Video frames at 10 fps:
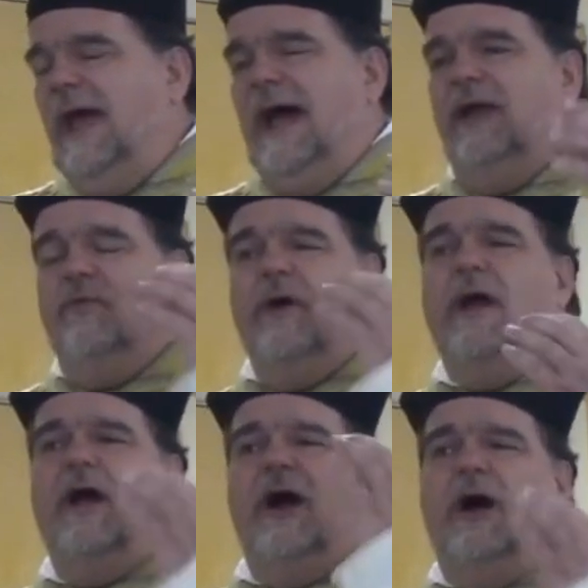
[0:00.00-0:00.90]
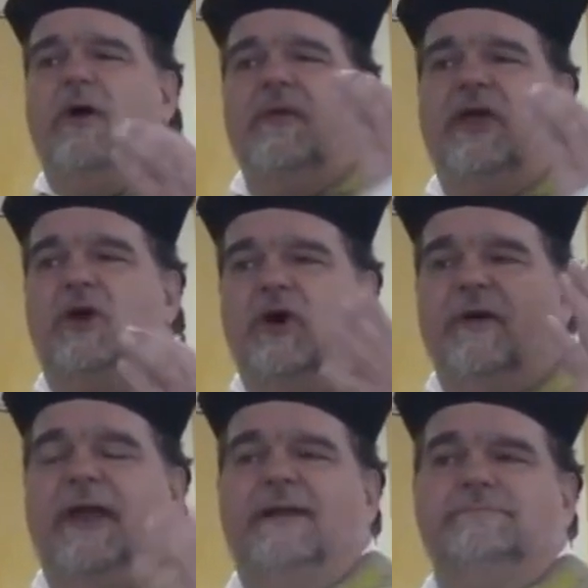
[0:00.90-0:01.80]
And where are we
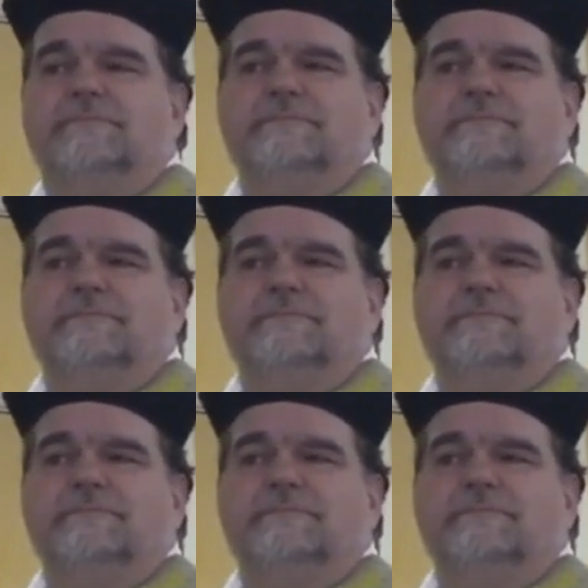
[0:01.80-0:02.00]
going?